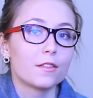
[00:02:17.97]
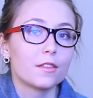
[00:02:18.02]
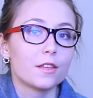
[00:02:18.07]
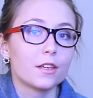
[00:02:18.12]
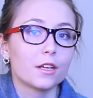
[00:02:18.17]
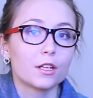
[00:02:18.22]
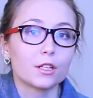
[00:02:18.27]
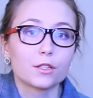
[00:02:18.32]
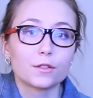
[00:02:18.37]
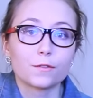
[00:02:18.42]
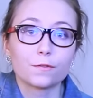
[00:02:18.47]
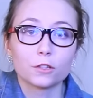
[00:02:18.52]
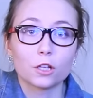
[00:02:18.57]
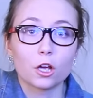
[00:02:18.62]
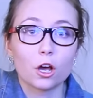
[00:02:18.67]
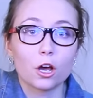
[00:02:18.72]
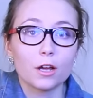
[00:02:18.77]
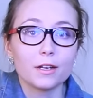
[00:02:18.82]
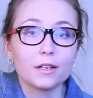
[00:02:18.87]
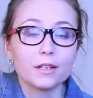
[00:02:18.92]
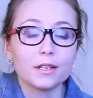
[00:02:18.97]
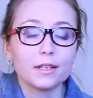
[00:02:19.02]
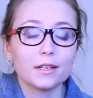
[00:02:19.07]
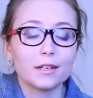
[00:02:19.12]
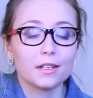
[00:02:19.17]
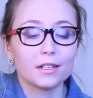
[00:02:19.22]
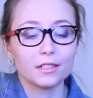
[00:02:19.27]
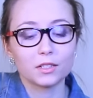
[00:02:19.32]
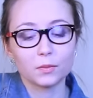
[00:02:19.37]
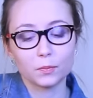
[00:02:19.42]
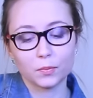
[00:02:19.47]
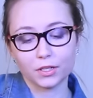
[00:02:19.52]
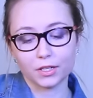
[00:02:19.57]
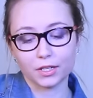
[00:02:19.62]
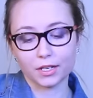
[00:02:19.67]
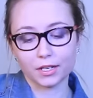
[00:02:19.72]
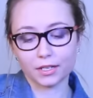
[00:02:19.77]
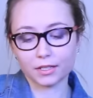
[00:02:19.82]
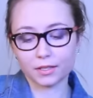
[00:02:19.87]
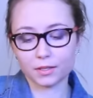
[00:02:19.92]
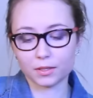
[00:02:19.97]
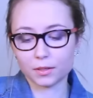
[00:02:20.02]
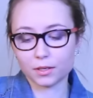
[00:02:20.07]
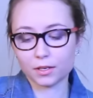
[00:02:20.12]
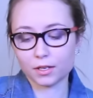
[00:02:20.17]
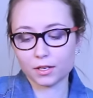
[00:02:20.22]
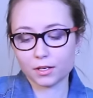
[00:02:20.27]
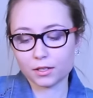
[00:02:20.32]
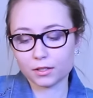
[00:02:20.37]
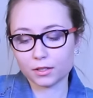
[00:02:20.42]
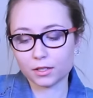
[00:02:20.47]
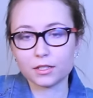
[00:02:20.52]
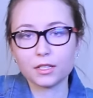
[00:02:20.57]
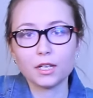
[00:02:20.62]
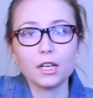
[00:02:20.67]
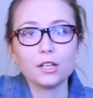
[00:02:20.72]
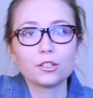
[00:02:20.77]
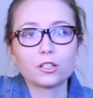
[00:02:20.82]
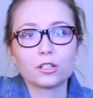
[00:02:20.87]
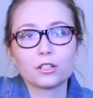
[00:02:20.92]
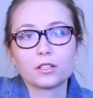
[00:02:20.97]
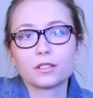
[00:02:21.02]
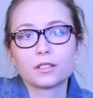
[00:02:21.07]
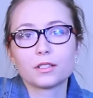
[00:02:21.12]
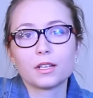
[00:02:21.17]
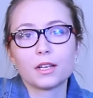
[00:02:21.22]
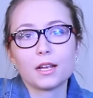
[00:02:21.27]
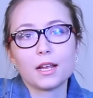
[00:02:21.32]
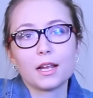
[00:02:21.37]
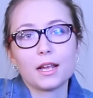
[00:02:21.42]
think it's flawed, it's because the teachers,